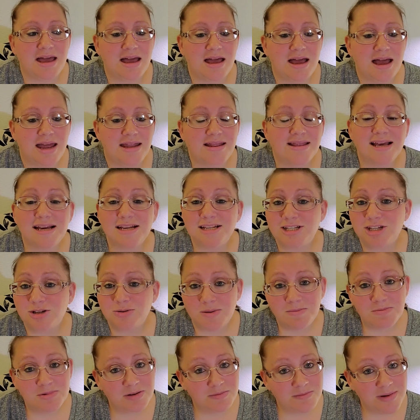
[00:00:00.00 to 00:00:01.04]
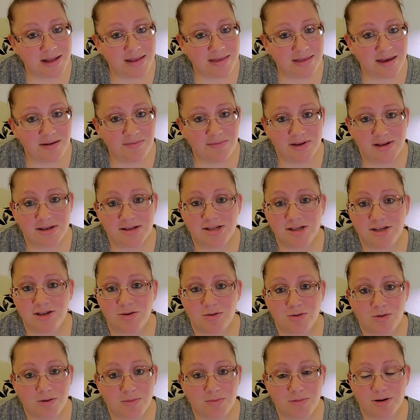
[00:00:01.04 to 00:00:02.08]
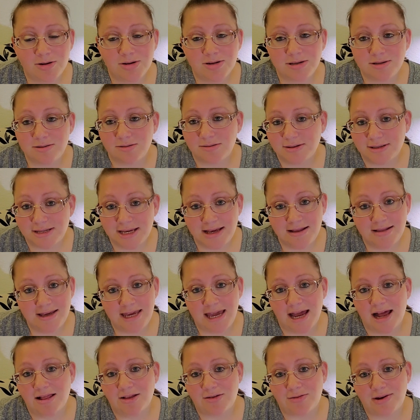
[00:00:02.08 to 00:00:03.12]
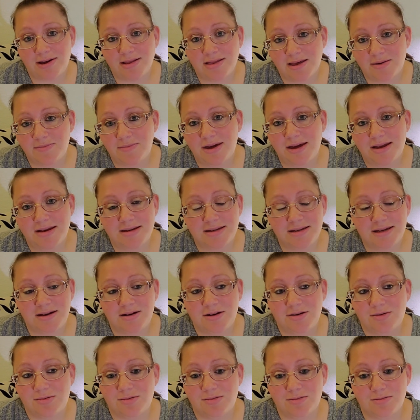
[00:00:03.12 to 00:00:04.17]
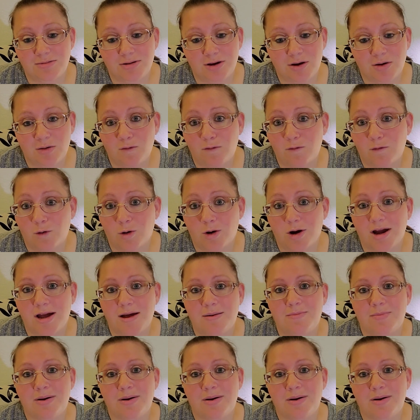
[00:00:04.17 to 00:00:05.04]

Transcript: Unless you implement them into your personal daily calorie limit, go for it.